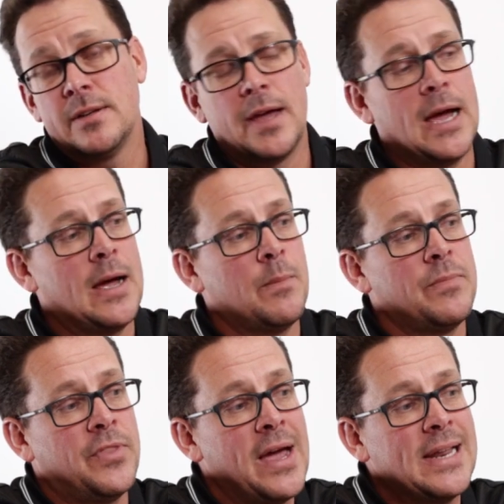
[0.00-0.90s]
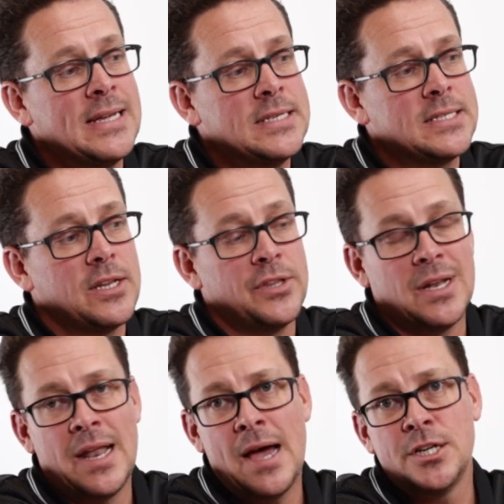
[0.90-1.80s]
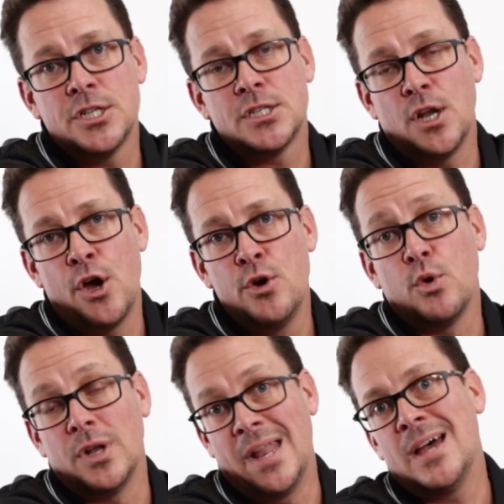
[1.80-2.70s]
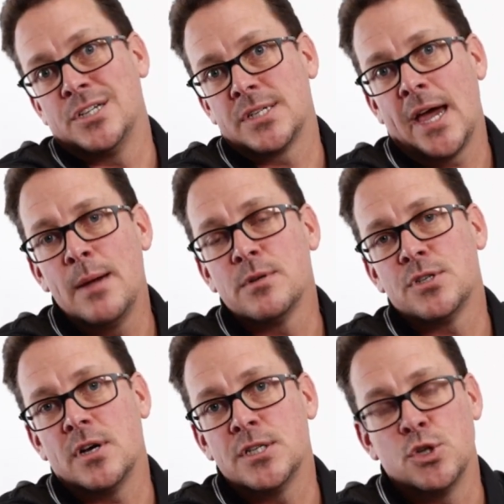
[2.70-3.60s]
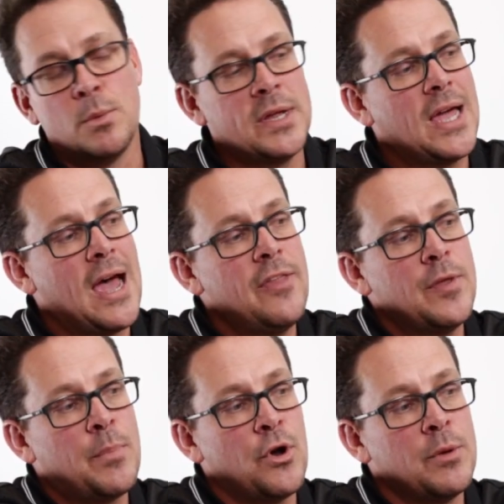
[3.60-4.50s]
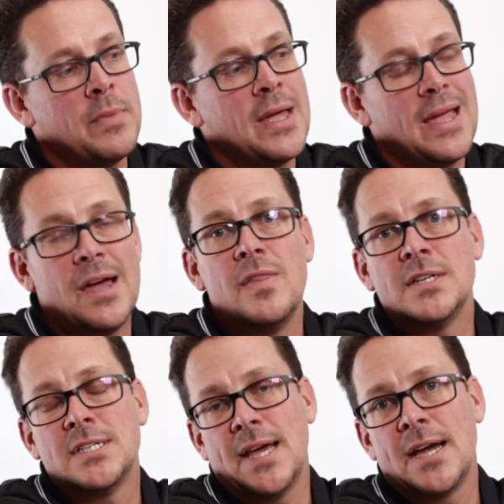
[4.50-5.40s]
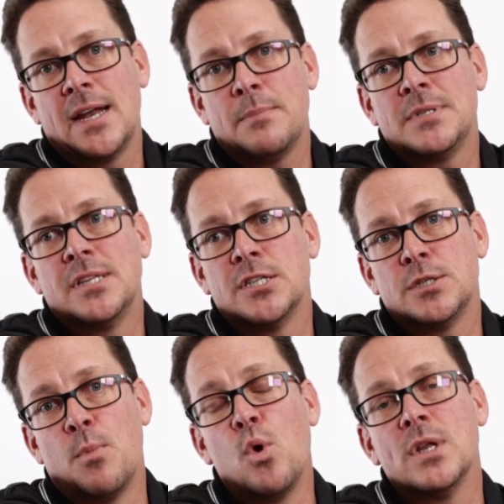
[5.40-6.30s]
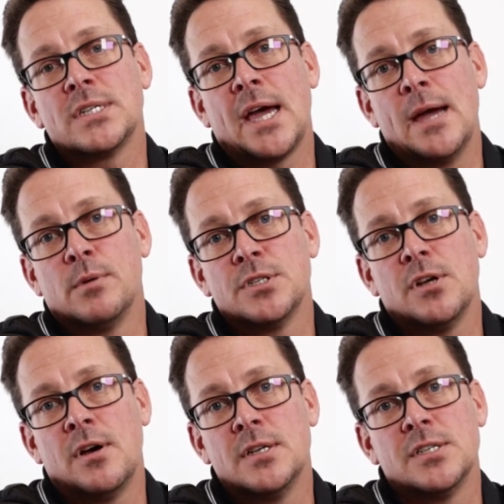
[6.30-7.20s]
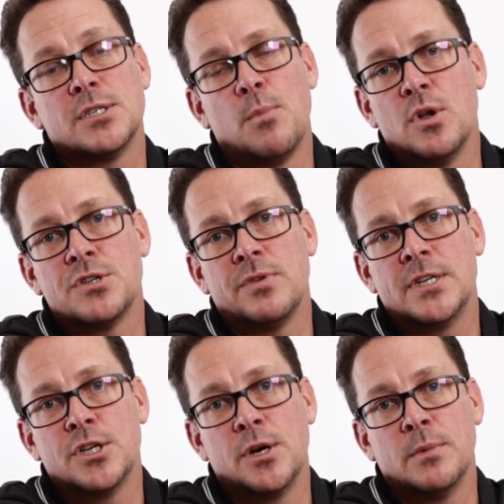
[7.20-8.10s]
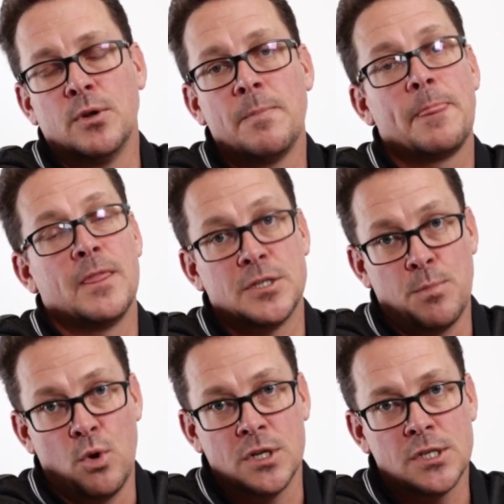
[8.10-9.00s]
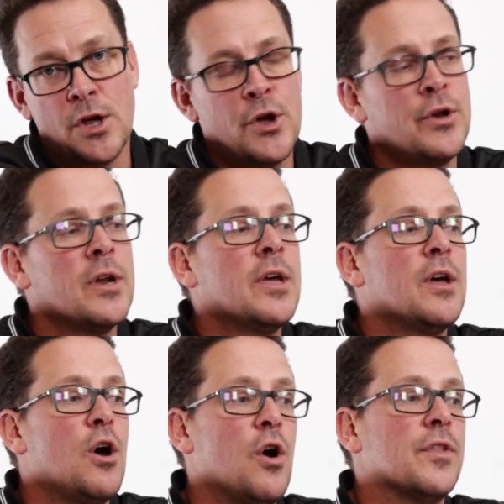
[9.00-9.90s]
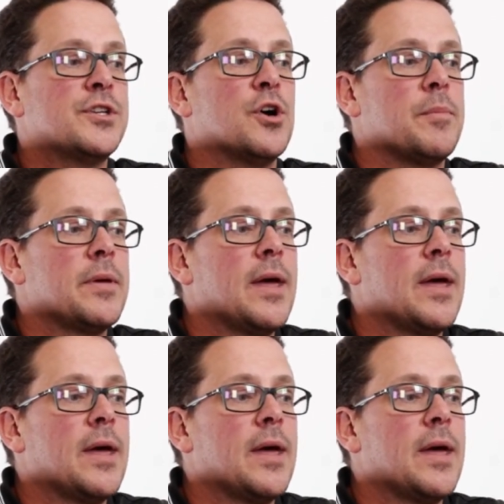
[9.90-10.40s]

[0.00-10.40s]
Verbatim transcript: Um, that is the largest load or the largest cable size normally at the bottom and then stack it up to the smallest cable size, the smallest ring terminal, the smallest load on the top.